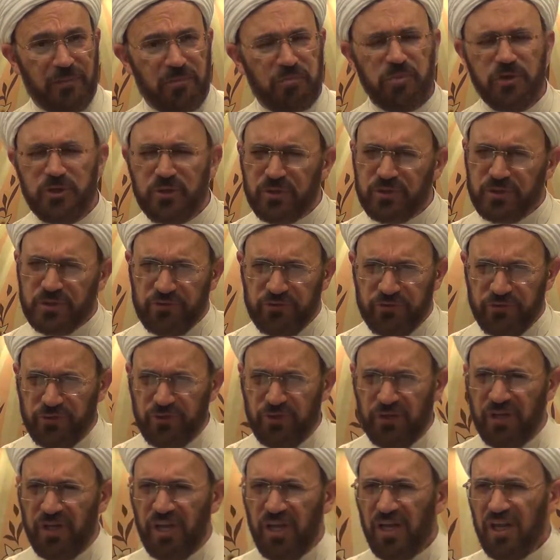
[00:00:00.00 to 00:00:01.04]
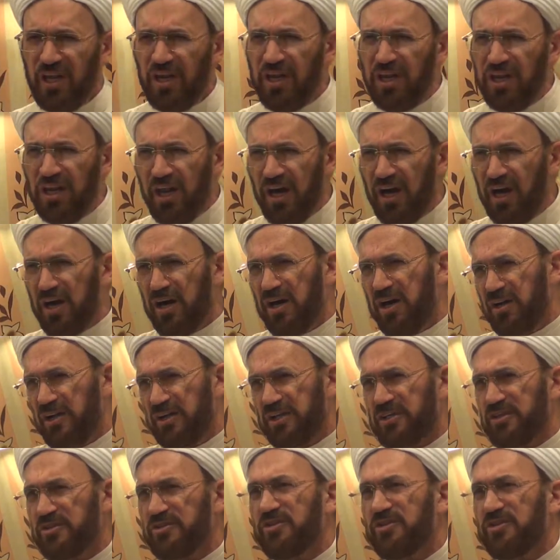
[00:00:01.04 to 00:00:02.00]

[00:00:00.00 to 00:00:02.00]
Beautiful, long